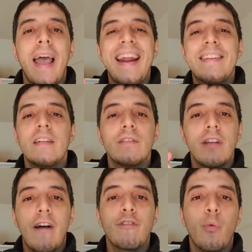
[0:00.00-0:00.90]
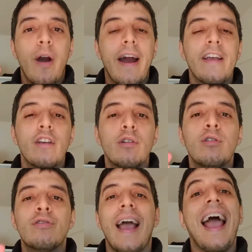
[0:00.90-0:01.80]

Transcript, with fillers: editing software I use.